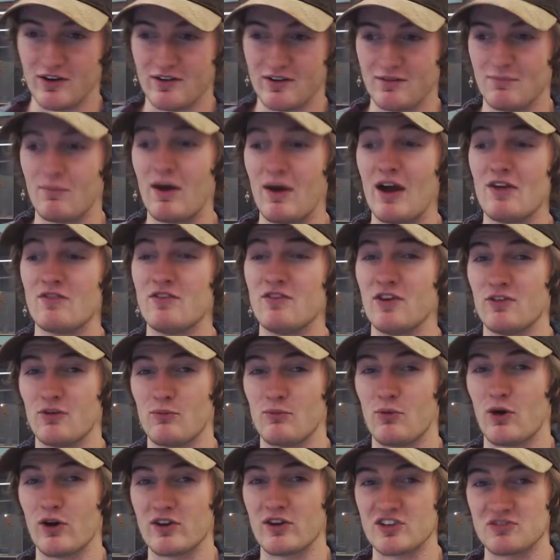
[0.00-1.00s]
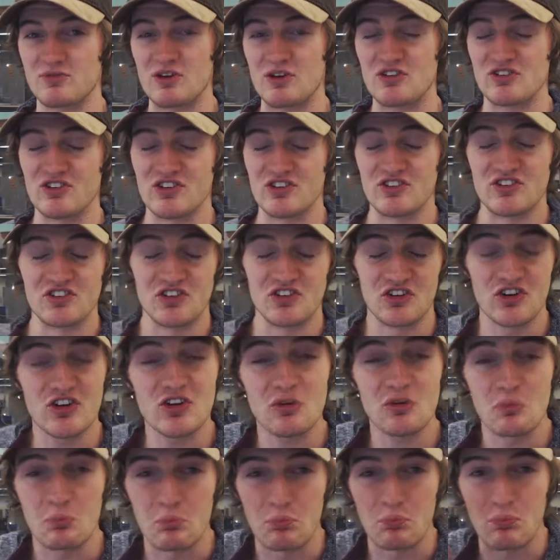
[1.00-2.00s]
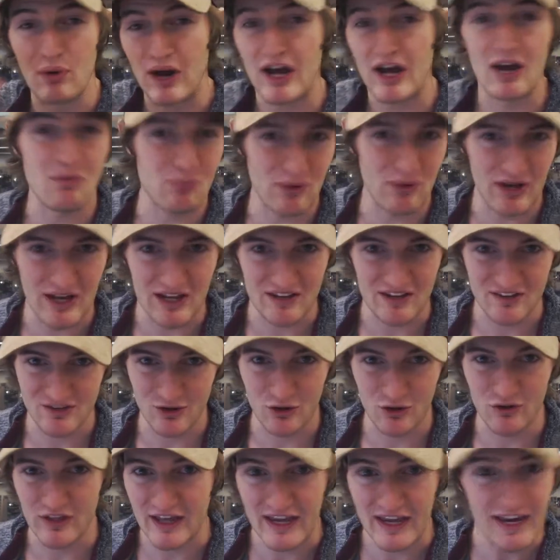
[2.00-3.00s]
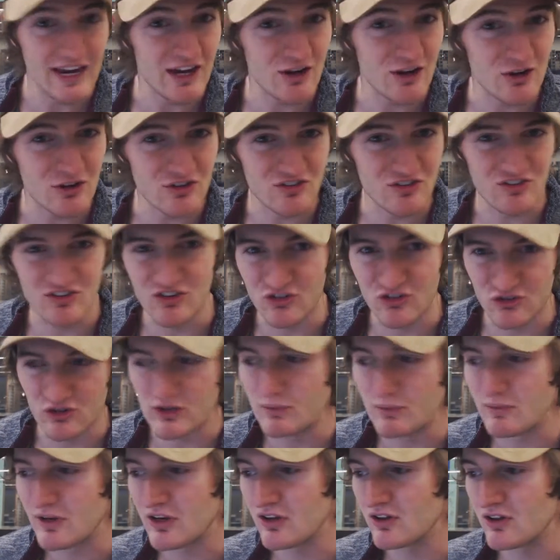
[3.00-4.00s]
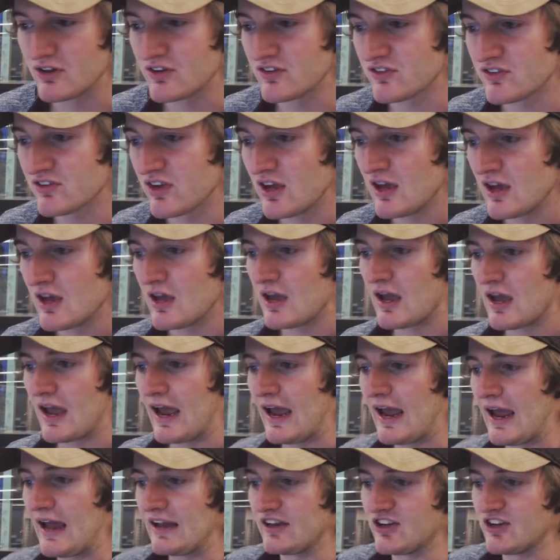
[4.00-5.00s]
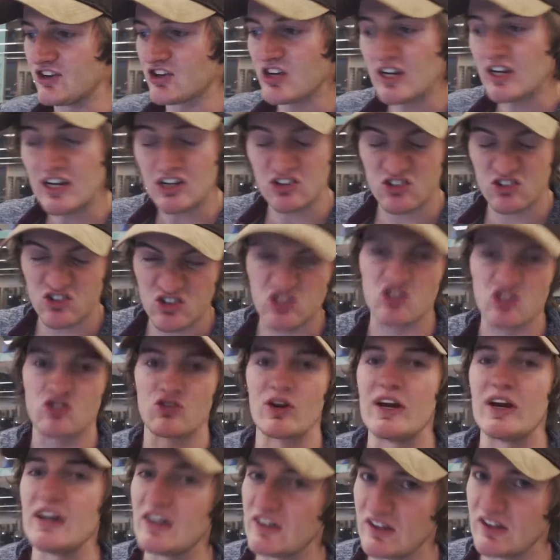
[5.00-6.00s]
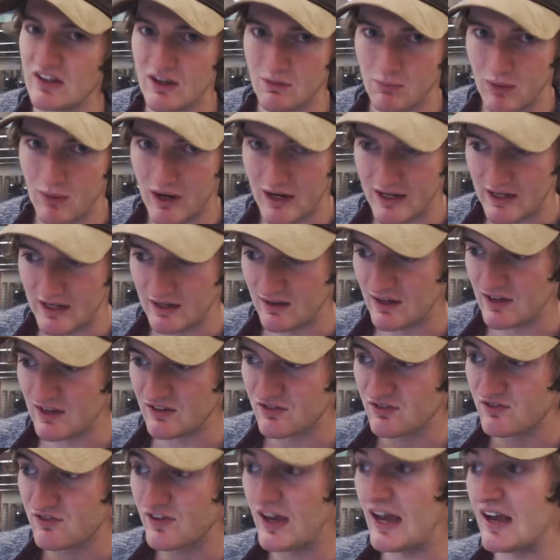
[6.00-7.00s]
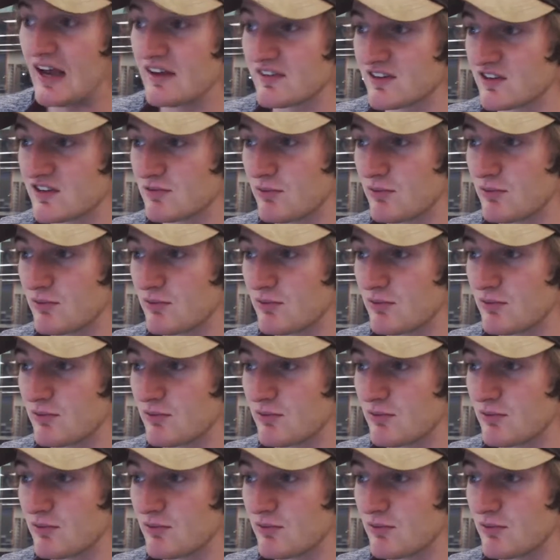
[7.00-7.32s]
My favorite part, especially, is you're gonna bypass all the haters, the dream killers, and you're gonna get straight to the money as fast as